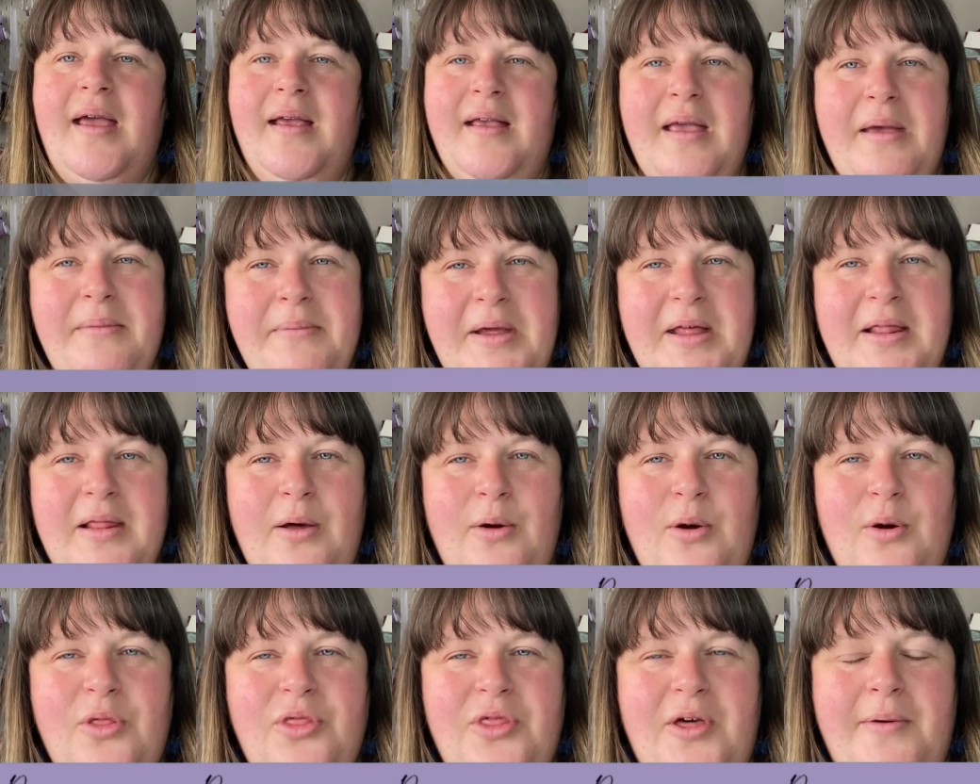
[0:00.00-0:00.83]
give me a
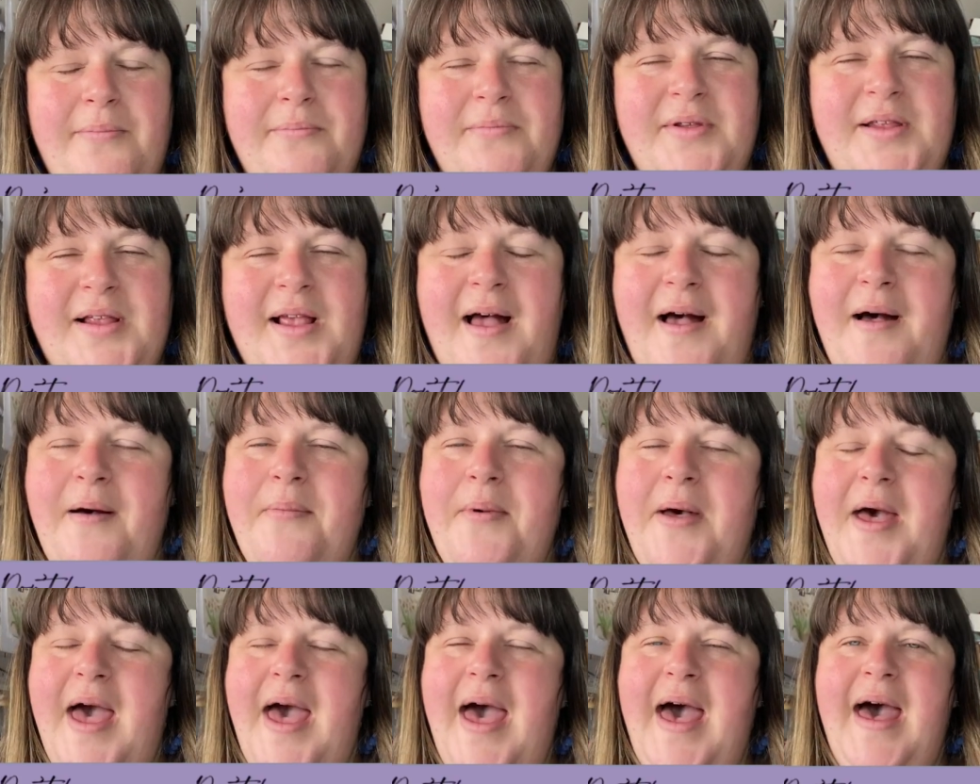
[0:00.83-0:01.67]
little thumbs
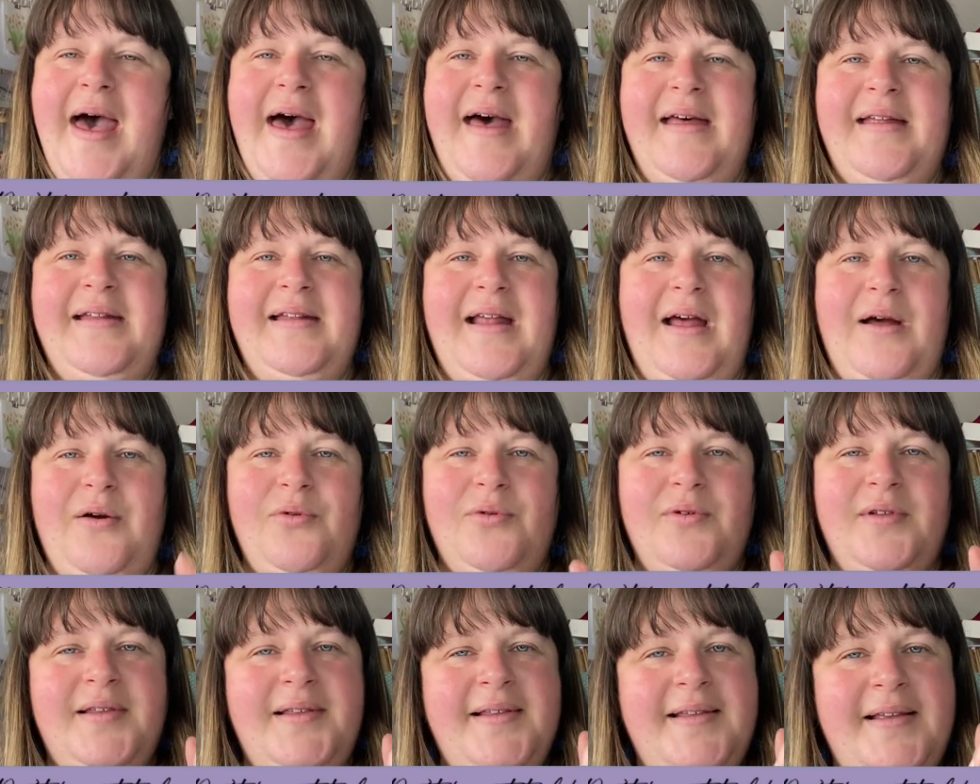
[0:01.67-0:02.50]
up, and
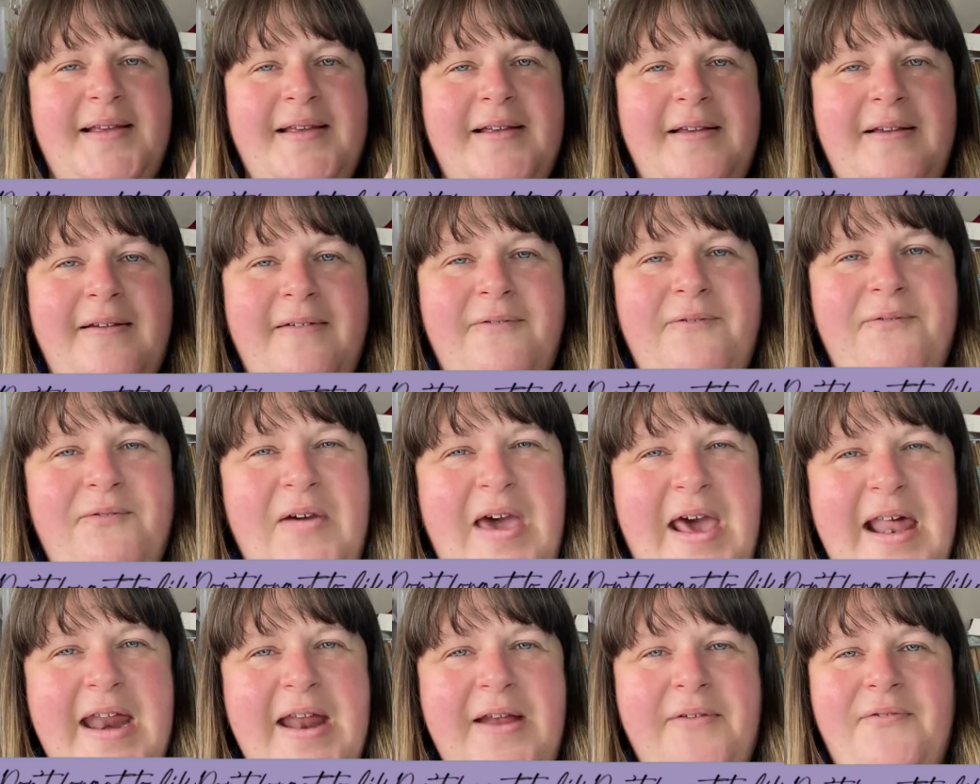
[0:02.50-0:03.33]
I'll see you
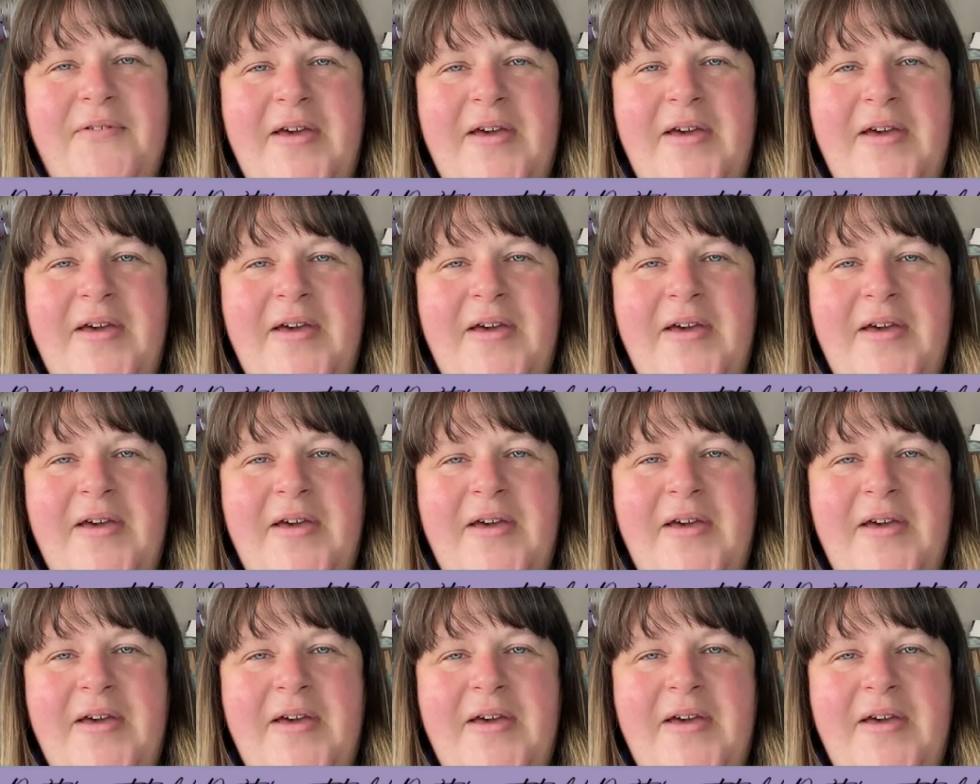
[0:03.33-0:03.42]
very,